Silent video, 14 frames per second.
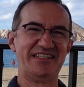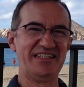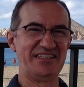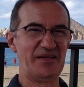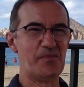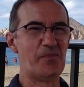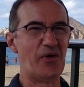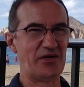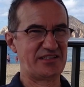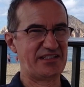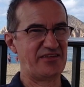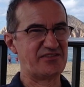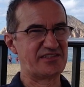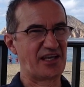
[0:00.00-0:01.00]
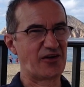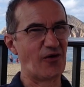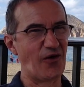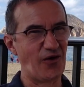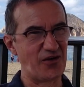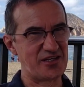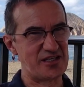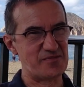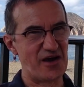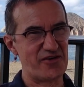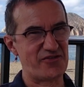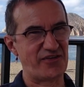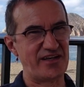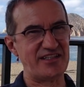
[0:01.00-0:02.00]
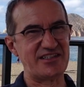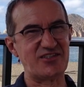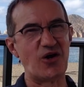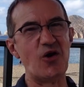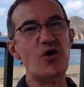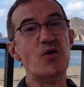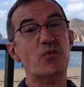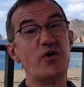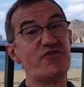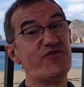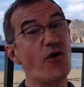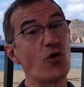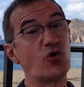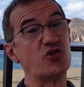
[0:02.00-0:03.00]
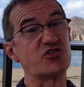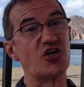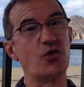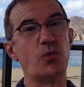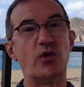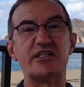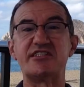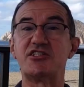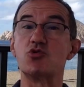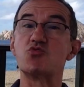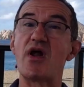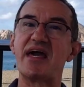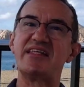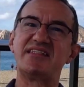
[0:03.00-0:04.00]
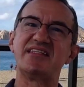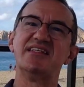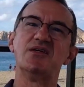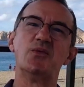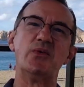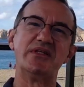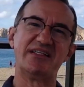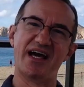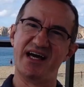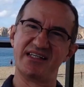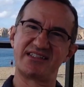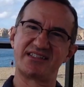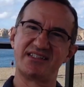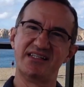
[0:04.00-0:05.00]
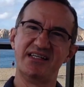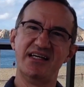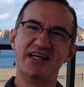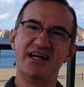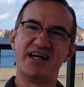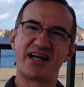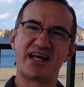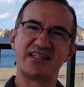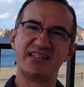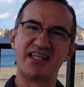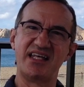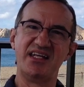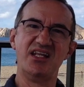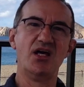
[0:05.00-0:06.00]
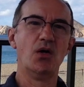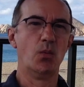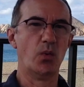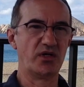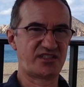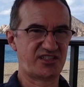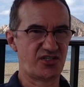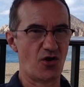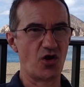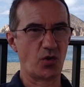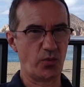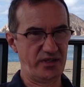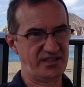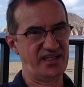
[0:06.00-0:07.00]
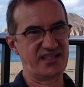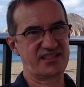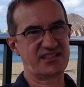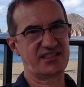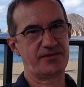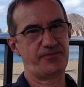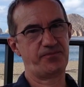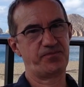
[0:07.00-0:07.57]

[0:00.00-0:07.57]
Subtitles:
is a positive psychology, my friends, so we focus on what's right with us rather than what's wrong with us.